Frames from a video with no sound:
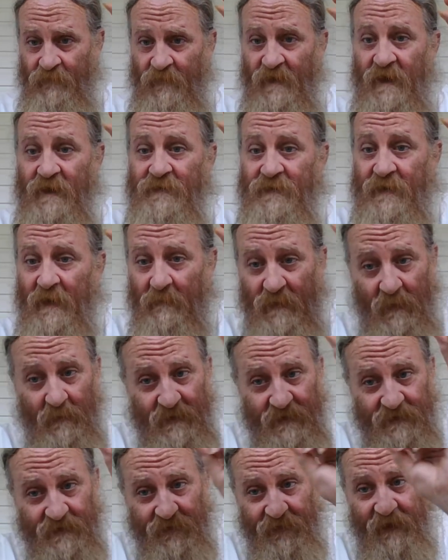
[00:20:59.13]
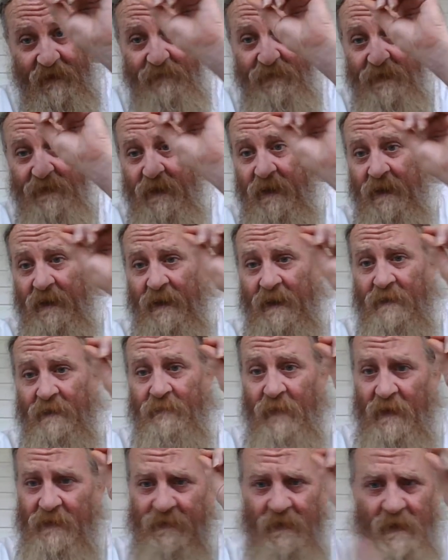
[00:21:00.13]
He said, I'm coming as a thief in the night.
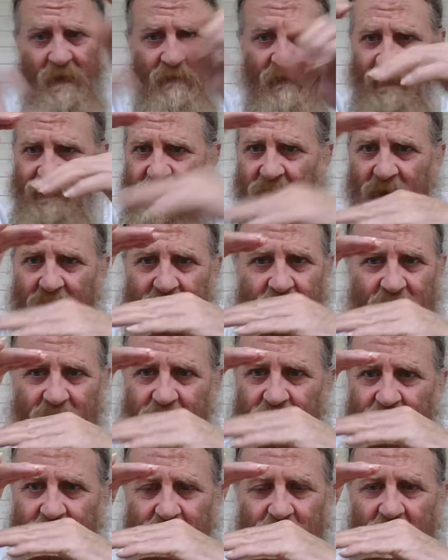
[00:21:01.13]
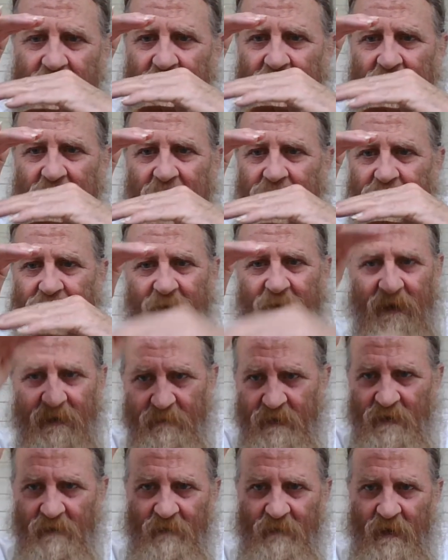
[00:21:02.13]
Right there, right there, in, in, red letter, right in the
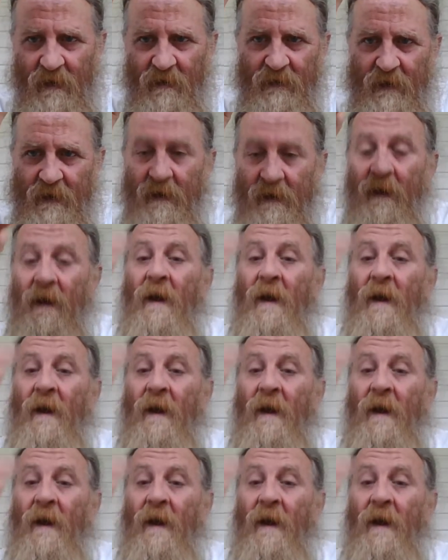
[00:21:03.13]
middle of all that.